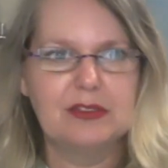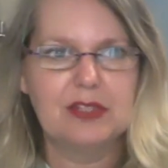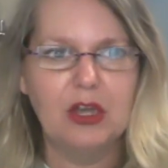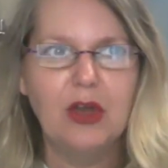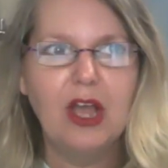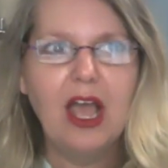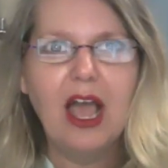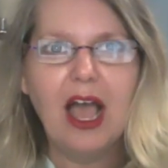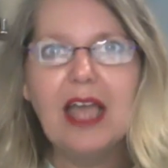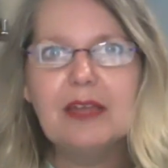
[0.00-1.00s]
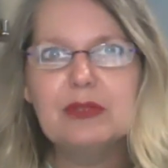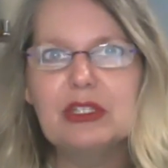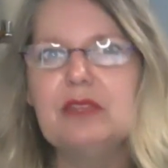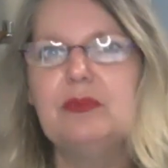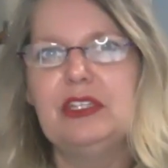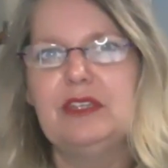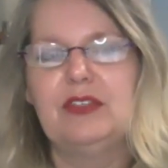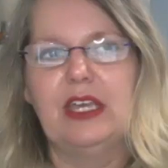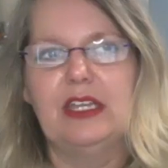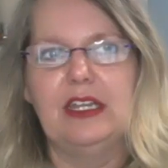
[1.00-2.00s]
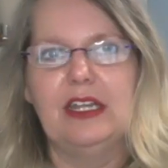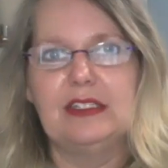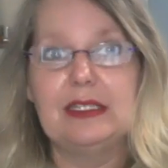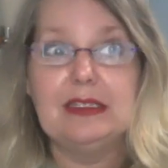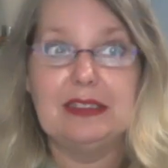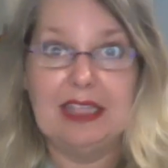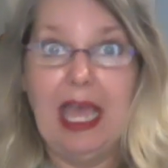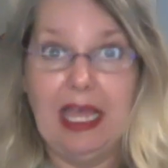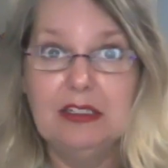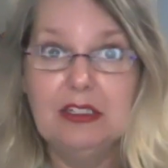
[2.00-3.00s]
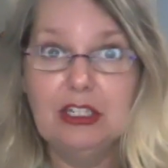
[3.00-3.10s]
So I really believe that since then,